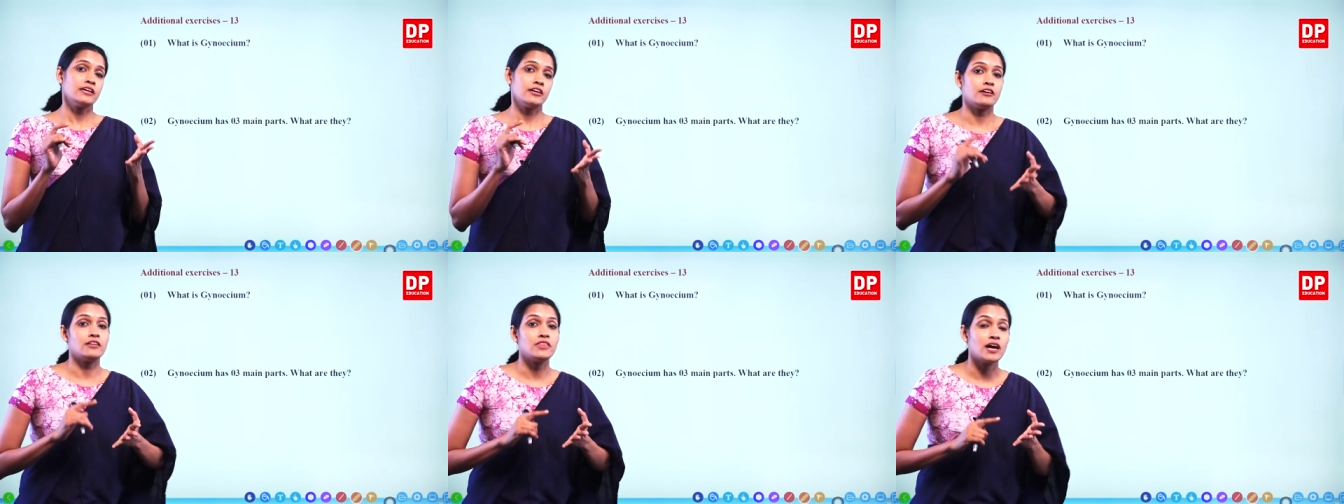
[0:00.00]

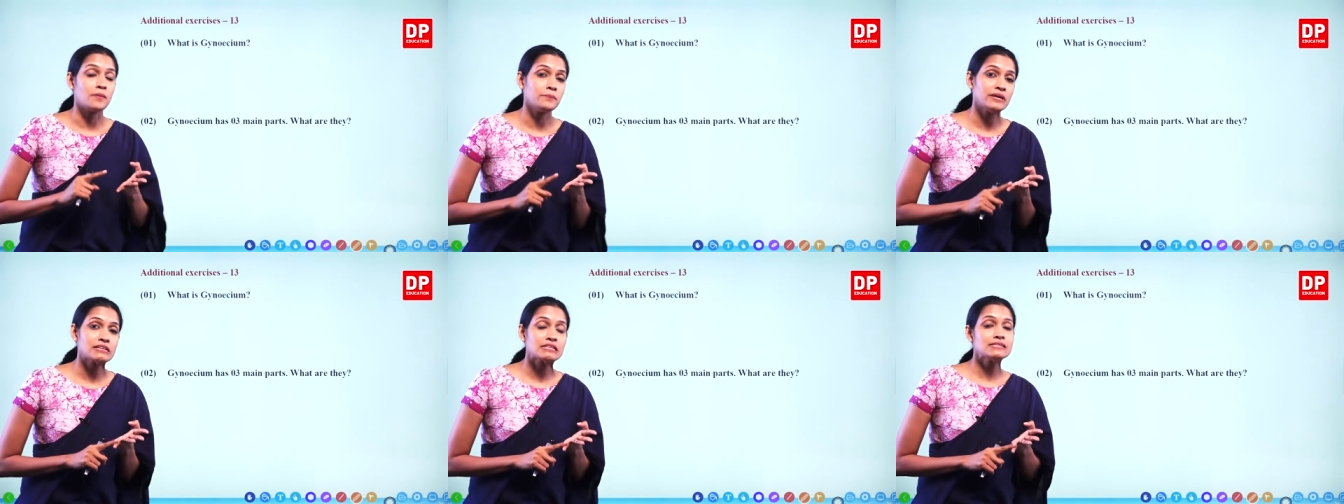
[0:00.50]
Uh, they are
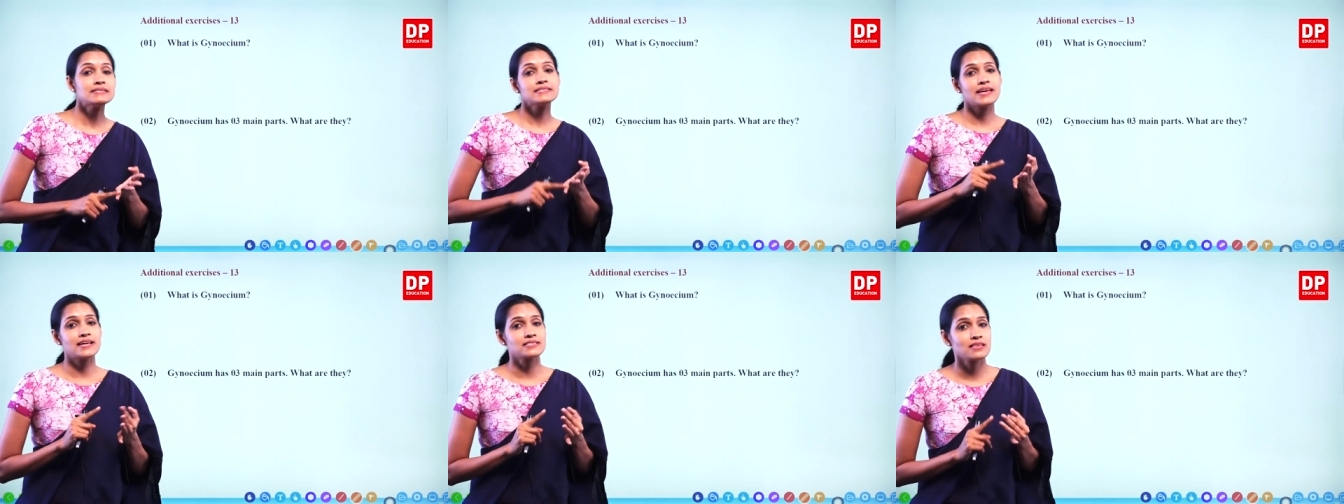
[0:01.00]
petals,
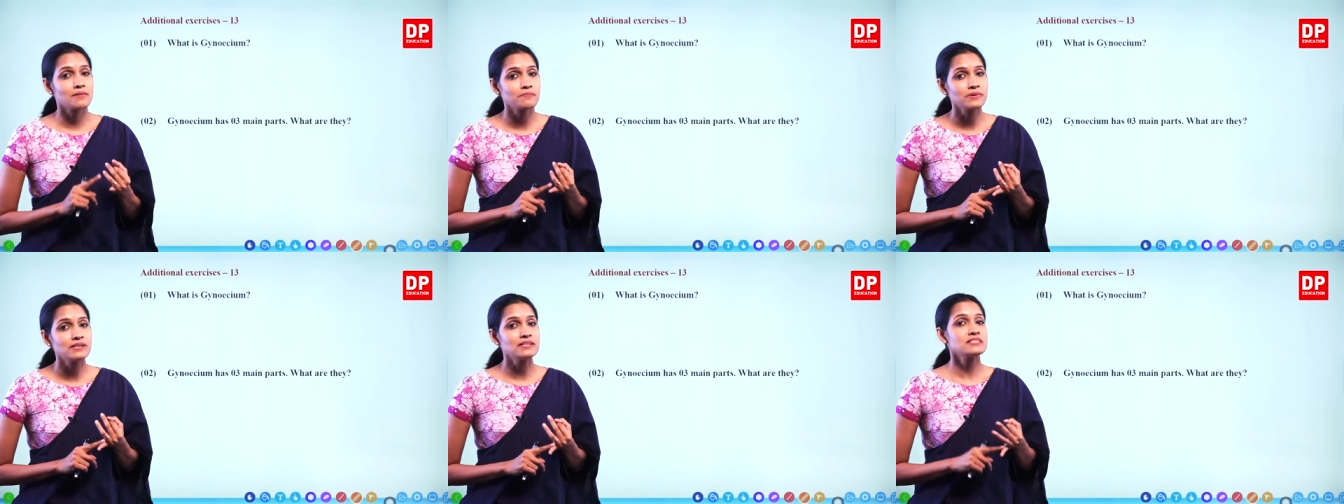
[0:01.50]
they are
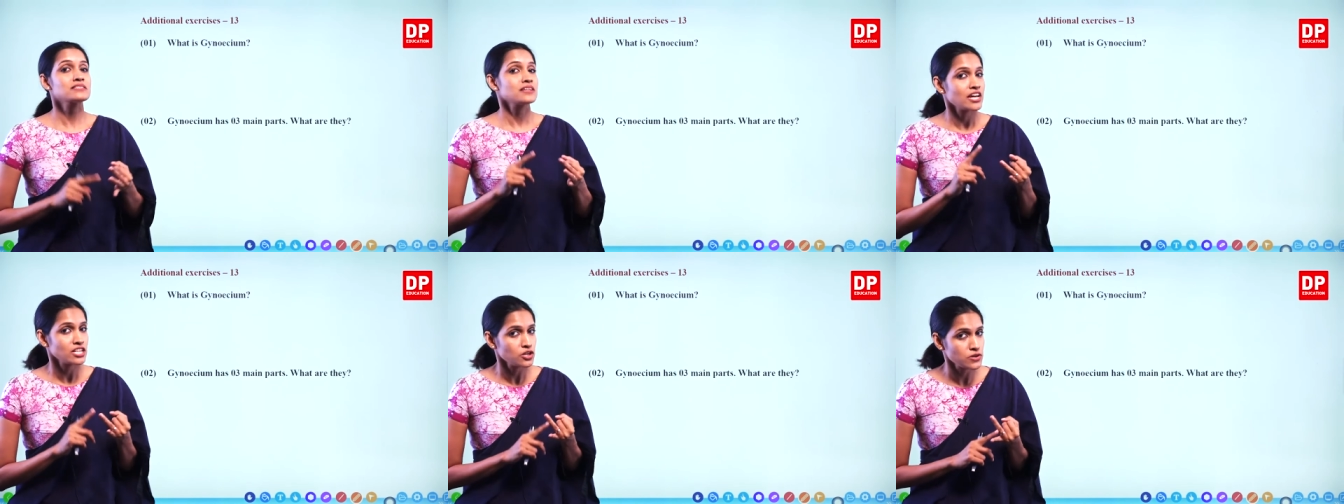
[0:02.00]
sepals,
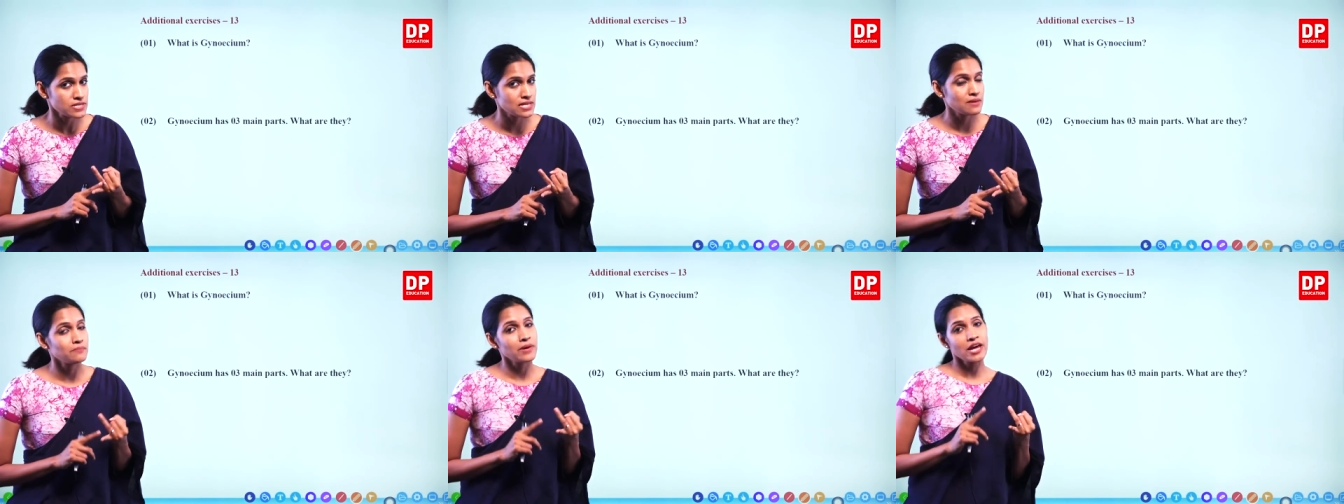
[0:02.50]

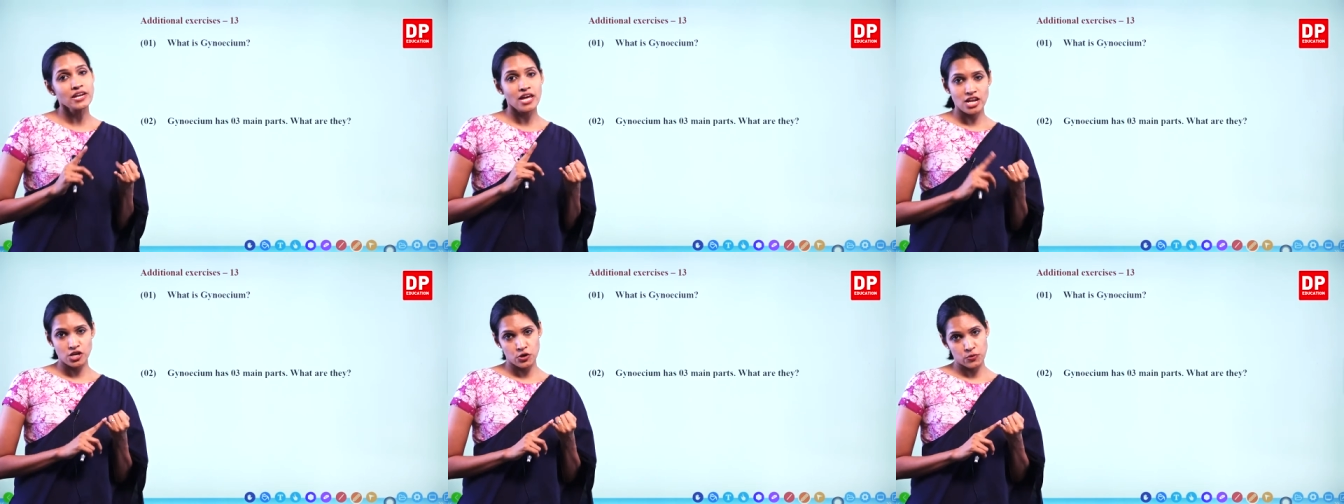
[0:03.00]
gynoecium and
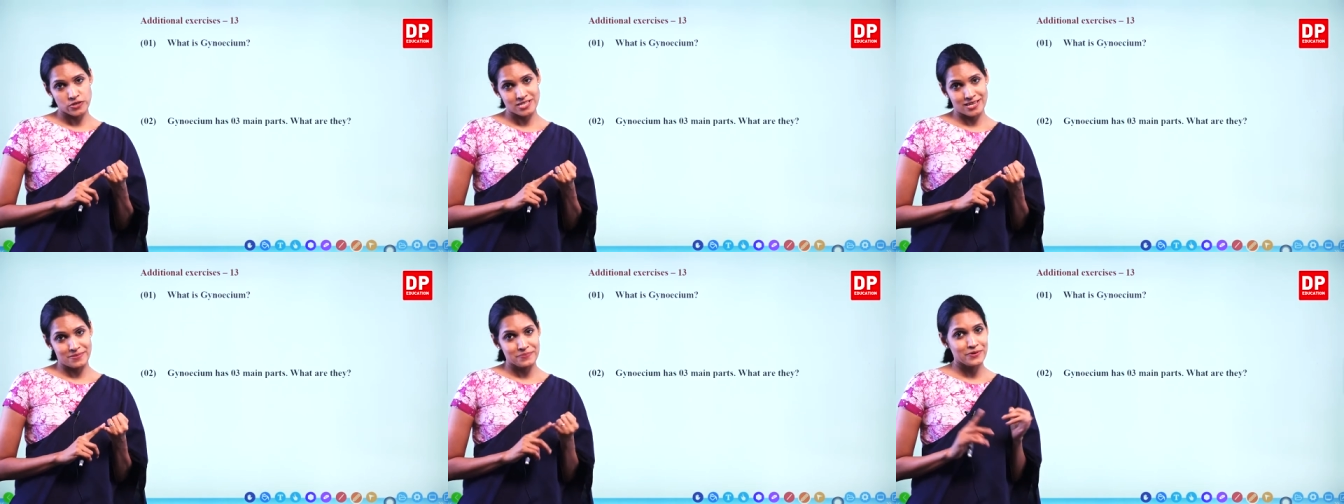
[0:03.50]

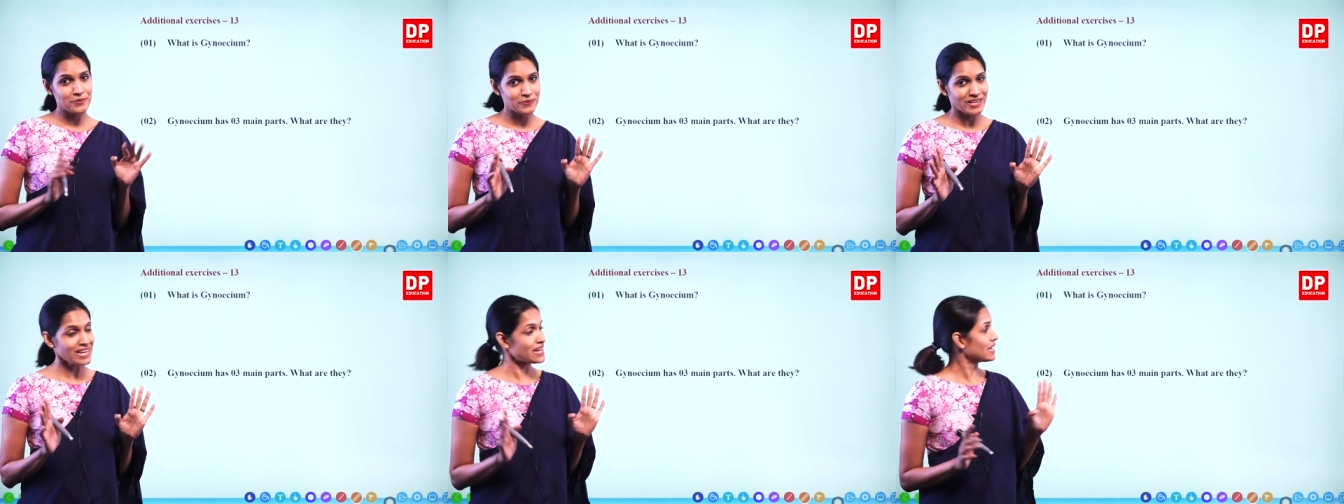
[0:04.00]
androecium.
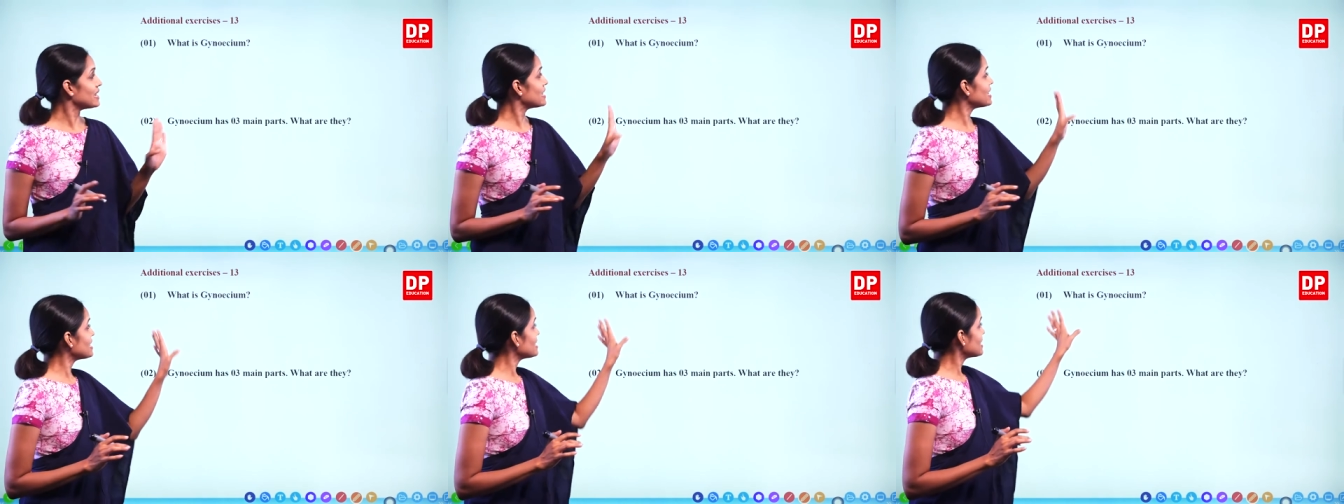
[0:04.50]
Okay.
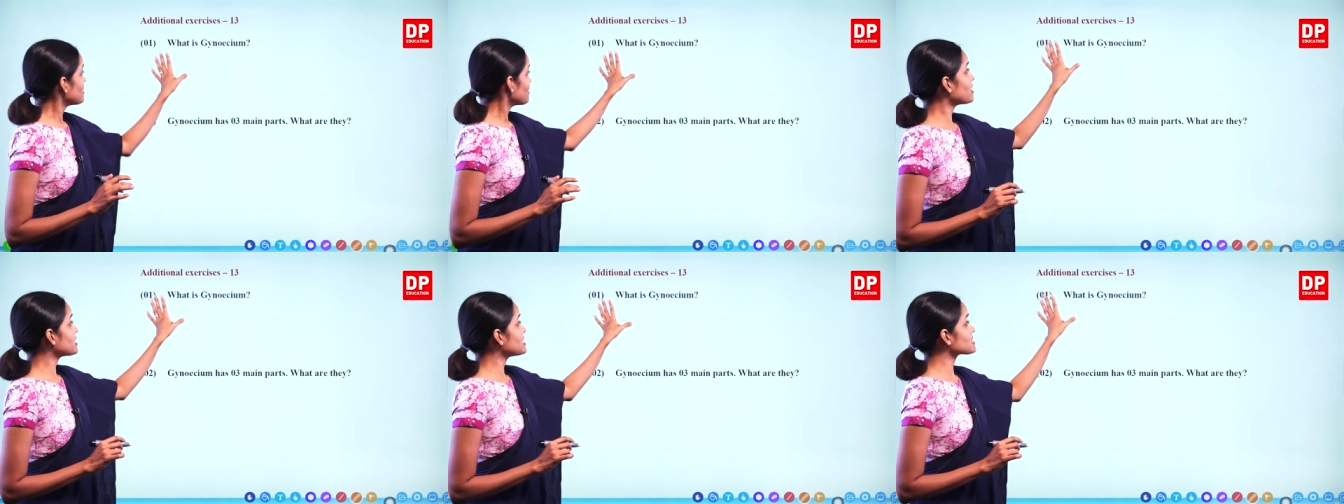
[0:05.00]

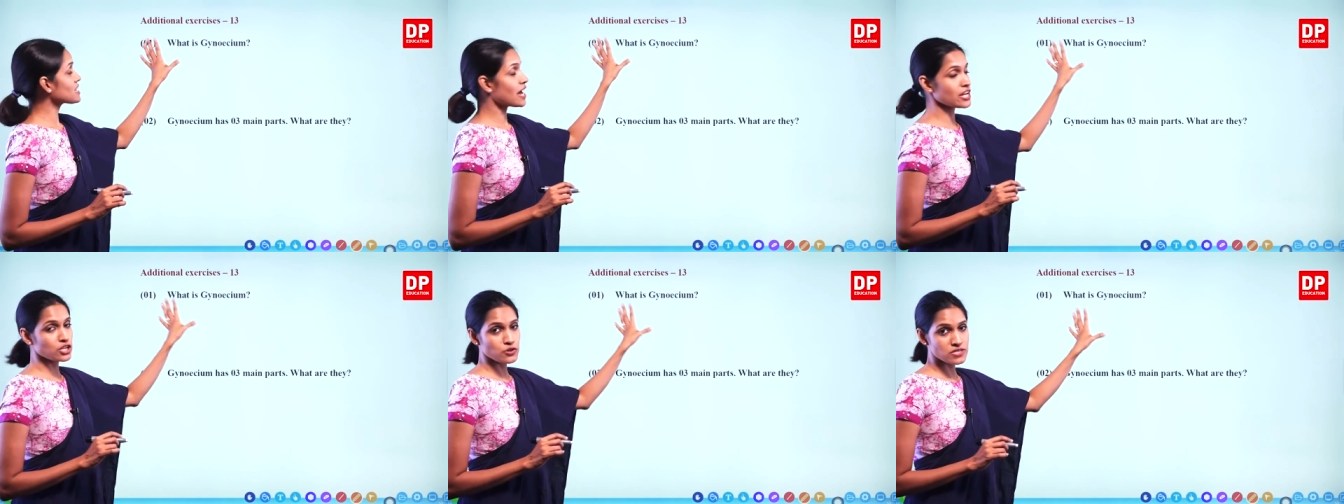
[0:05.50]
What is
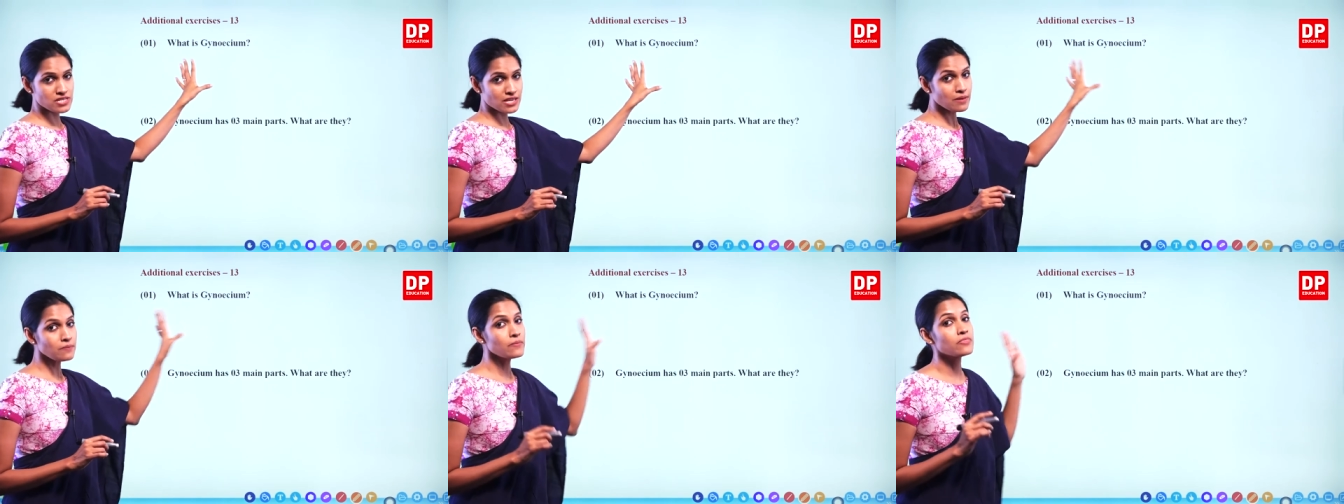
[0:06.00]
gynoecium?